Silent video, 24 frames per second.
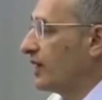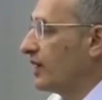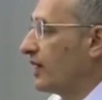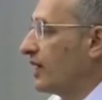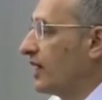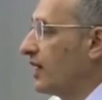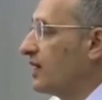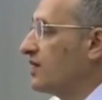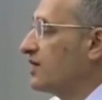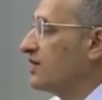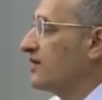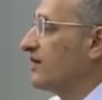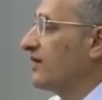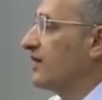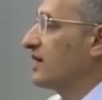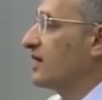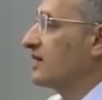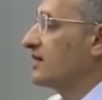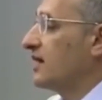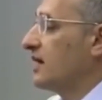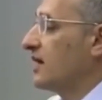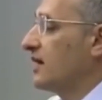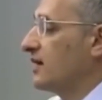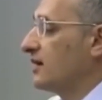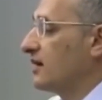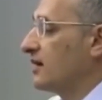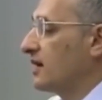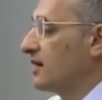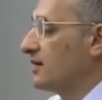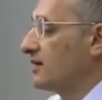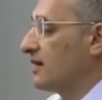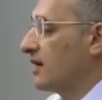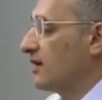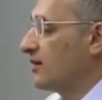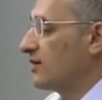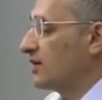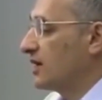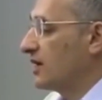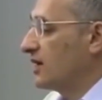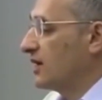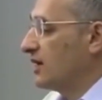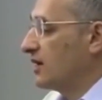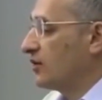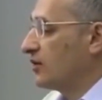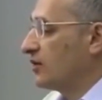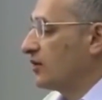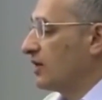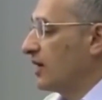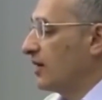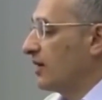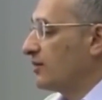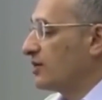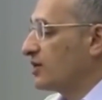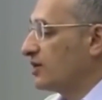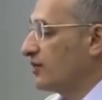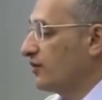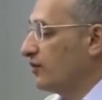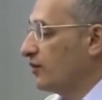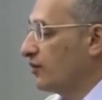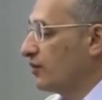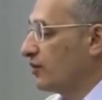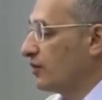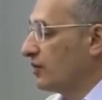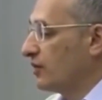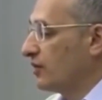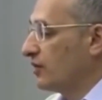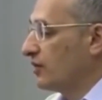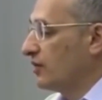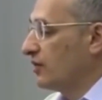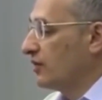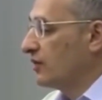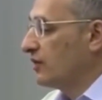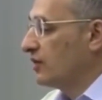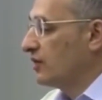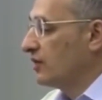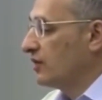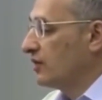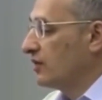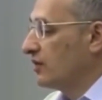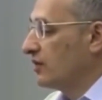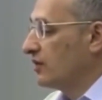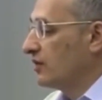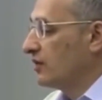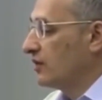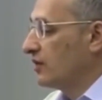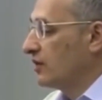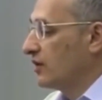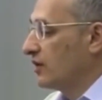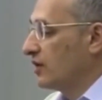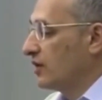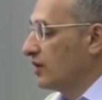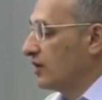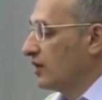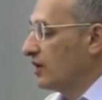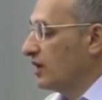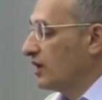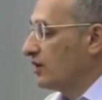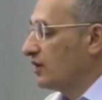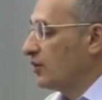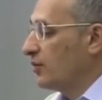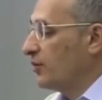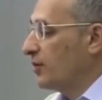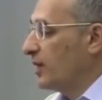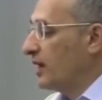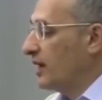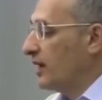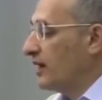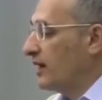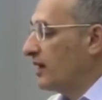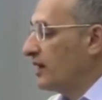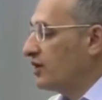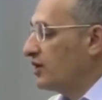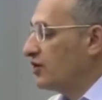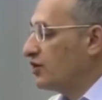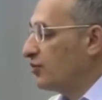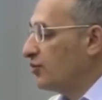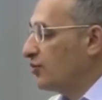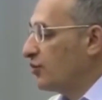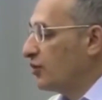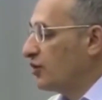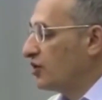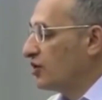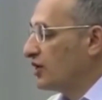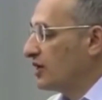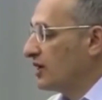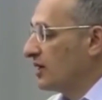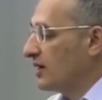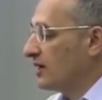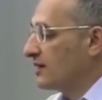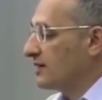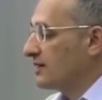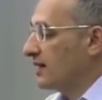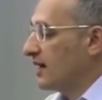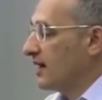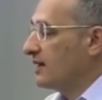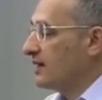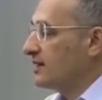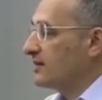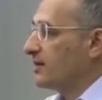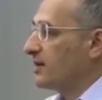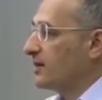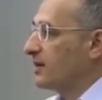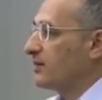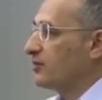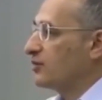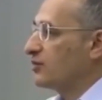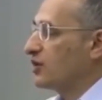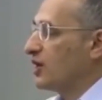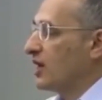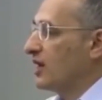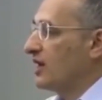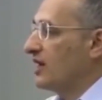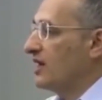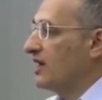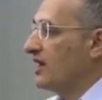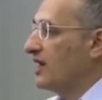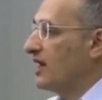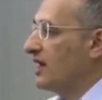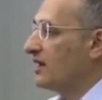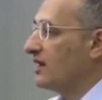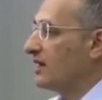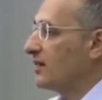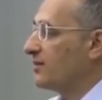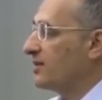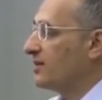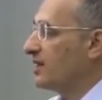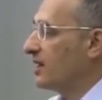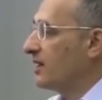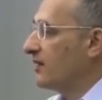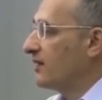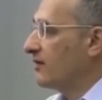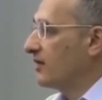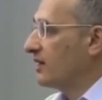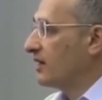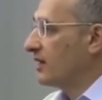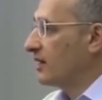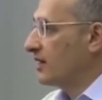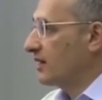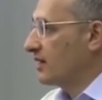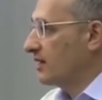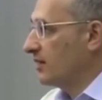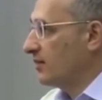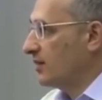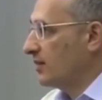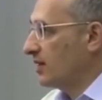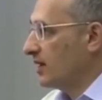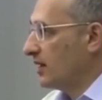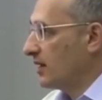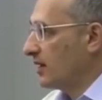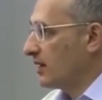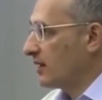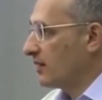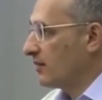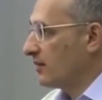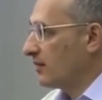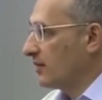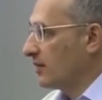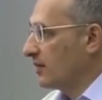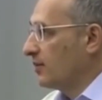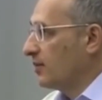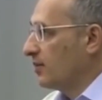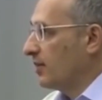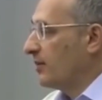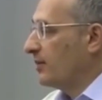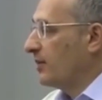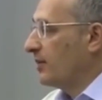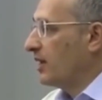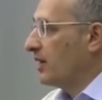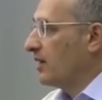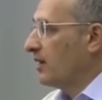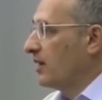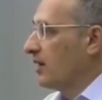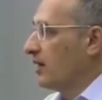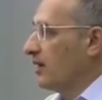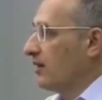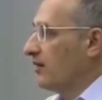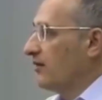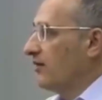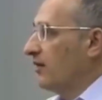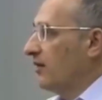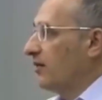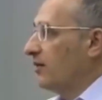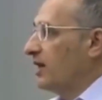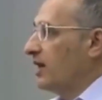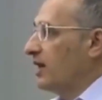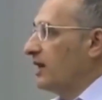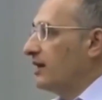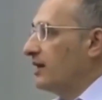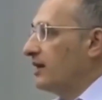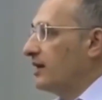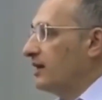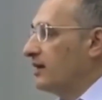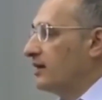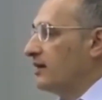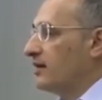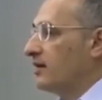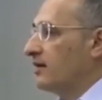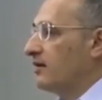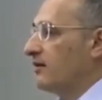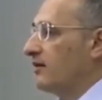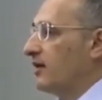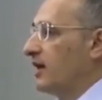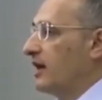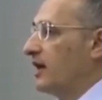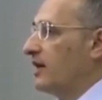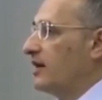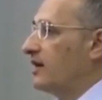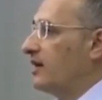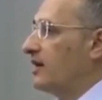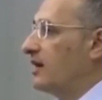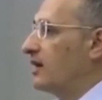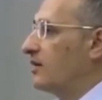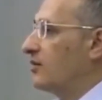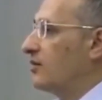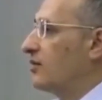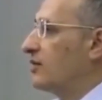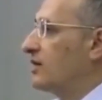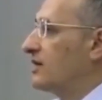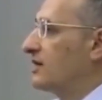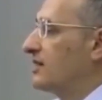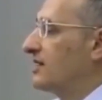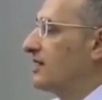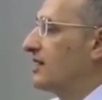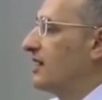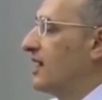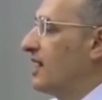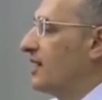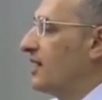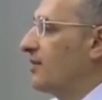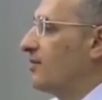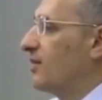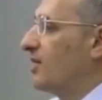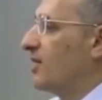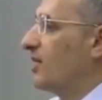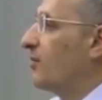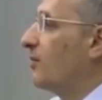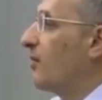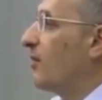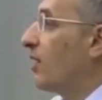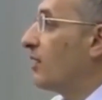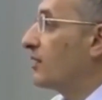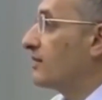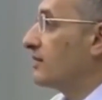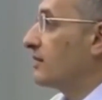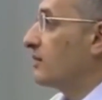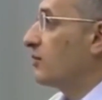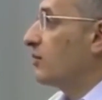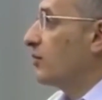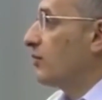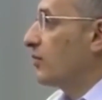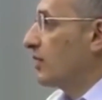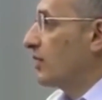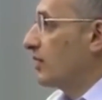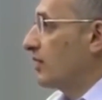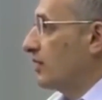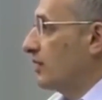These qualities affect those who live there. Those who move to such areas are even more impacted because they struggle to adapt to these energies. For example, in America, the influence of Ketu reaches its maximum.